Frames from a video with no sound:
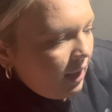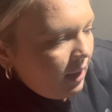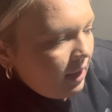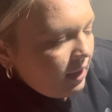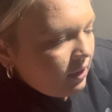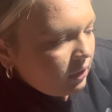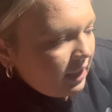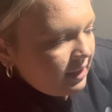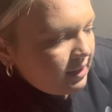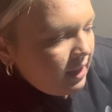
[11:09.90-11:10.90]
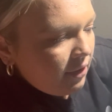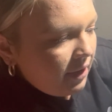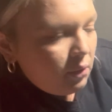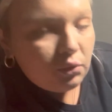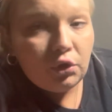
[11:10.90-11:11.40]
either less than or
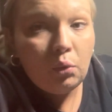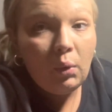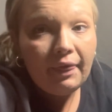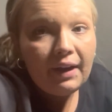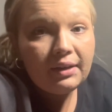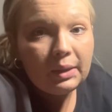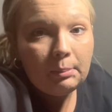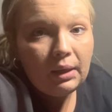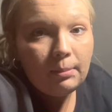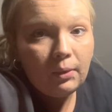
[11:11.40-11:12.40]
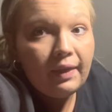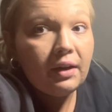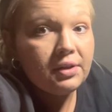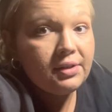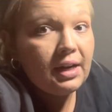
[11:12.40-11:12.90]
equal to 1,000 people in
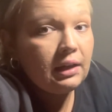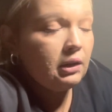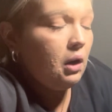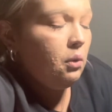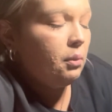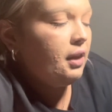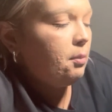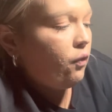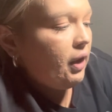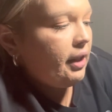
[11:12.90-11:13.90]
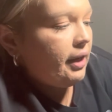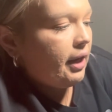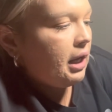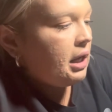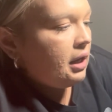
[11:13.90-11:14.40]
their state alone with
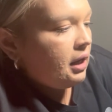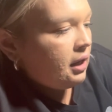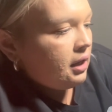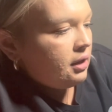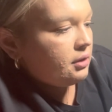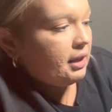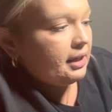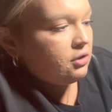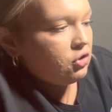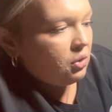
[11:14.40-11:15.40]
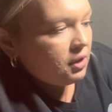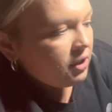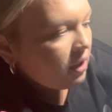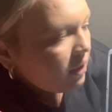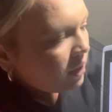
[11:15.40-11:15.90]
hemophilia. So like in
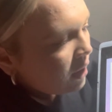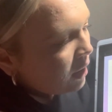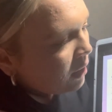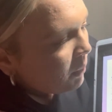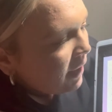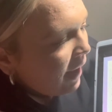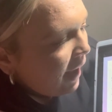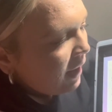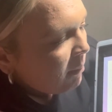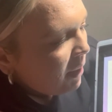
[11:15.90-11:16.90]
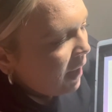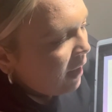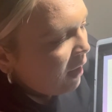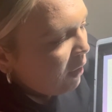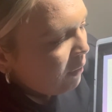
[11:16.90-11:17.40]
Georgia, we had
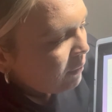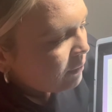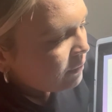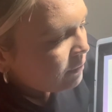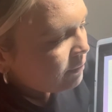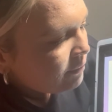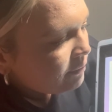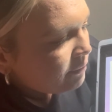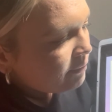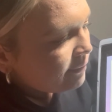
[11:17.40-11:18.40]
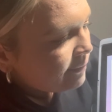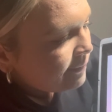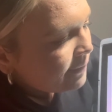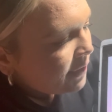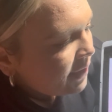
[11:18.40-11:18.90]
about
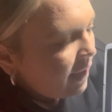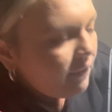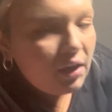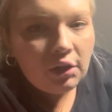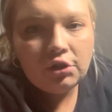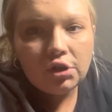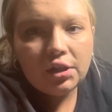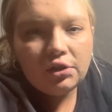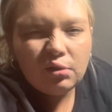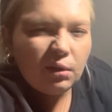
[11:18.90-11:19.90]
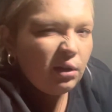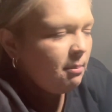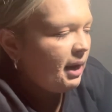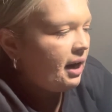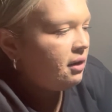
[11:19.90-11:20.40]
700, so a good
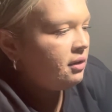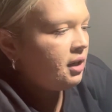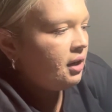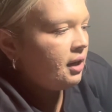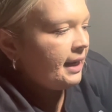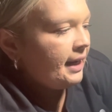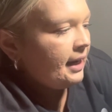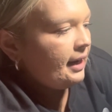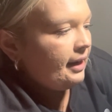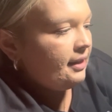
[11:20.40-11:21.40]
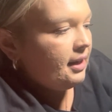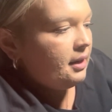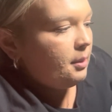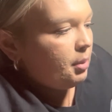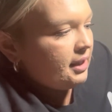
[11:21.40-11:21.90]
amount. And
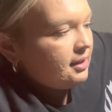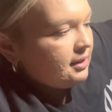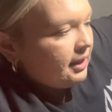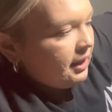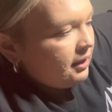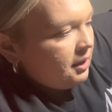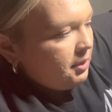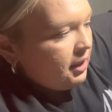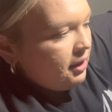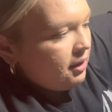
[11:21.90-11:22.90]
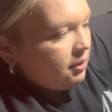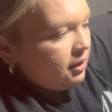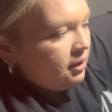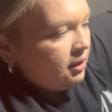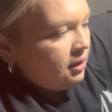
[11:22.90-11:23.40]
then places like up here with
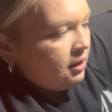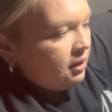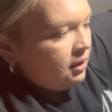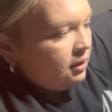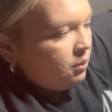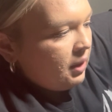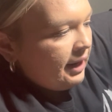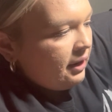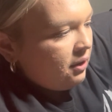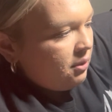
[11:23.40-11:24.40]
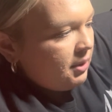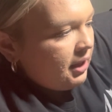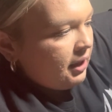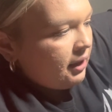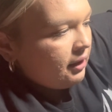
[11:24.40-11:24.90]

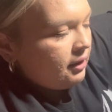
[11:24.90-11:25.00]
Wyoming,